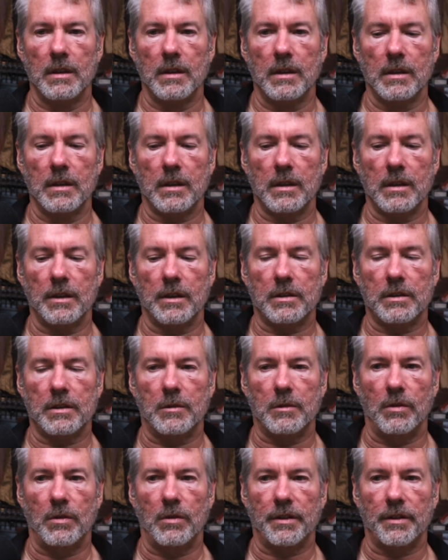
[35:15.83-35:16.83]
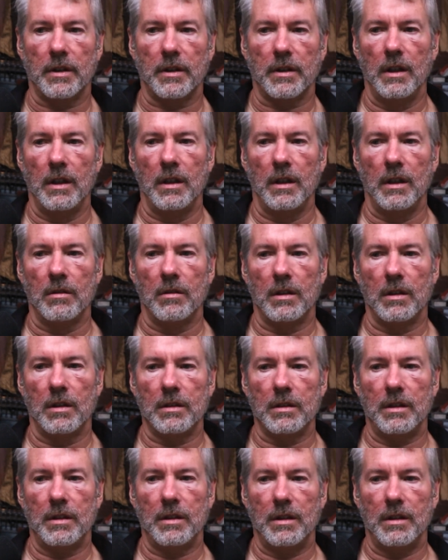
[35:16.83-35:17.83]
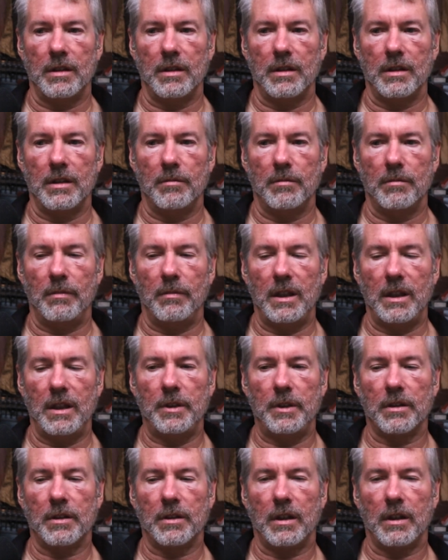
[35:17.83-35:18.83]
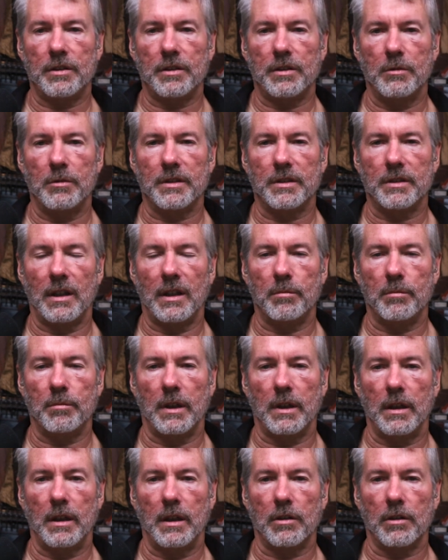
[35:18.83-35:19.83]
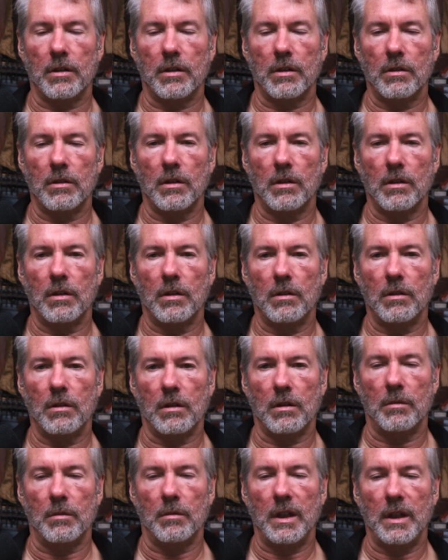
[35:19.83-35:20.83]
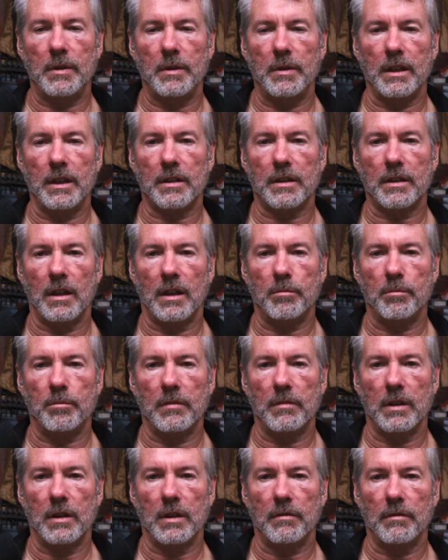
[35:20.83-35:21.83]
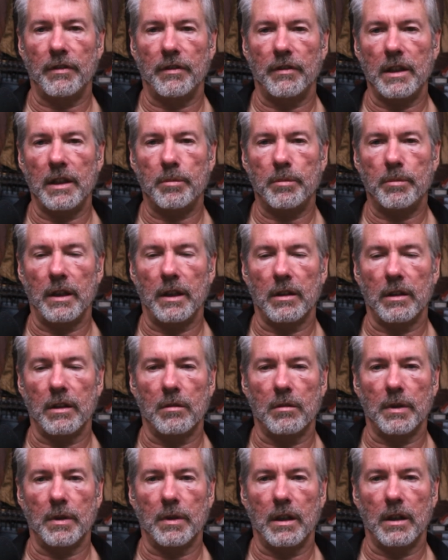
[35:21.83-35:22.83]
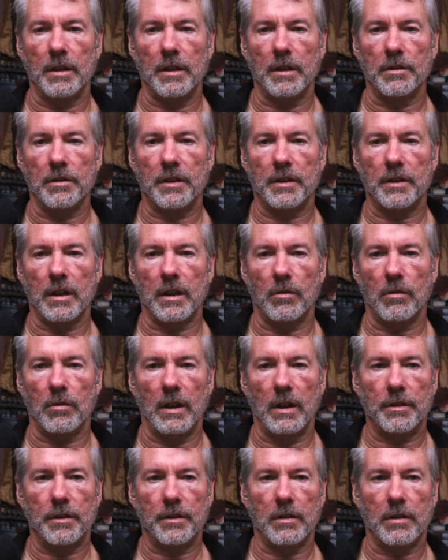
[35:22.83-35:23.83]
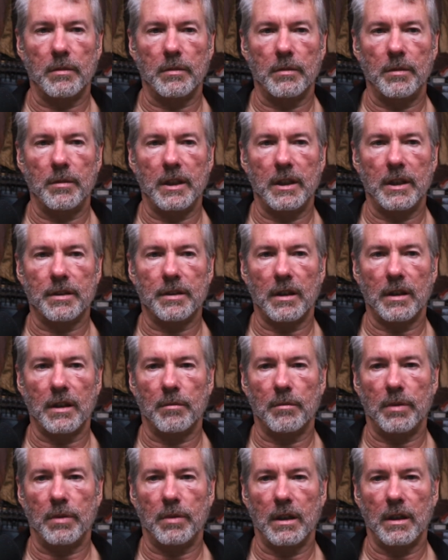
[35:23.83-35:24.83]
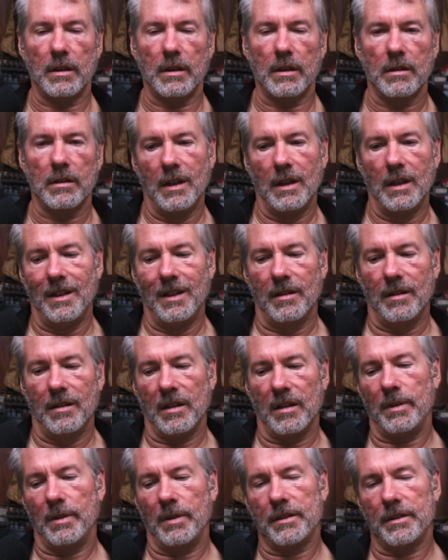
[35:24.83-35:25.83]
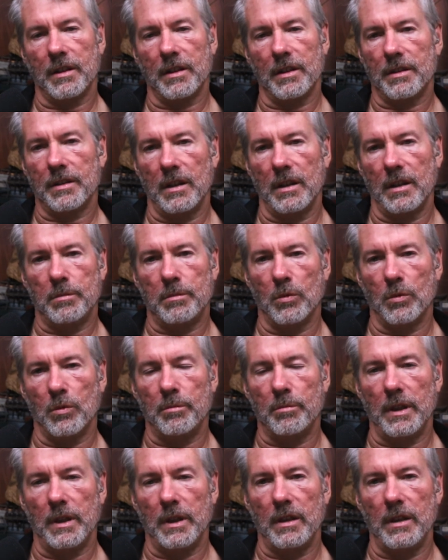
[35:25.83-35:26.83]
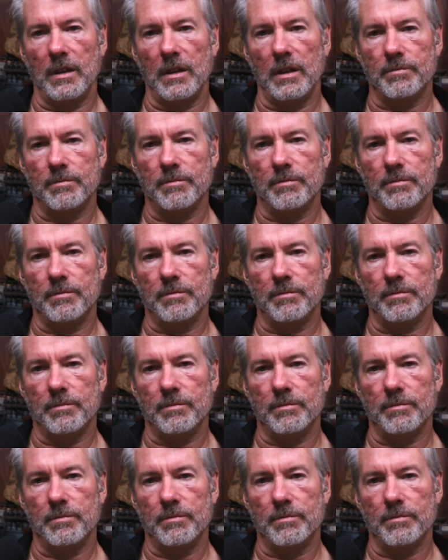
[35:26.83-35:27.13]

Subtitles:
Customer risk. Well, maybe your customers stop buying your Coca-Cola, or maybe they stop vaping or buying your cigarettes, or maybe they stop buying. The best example would be,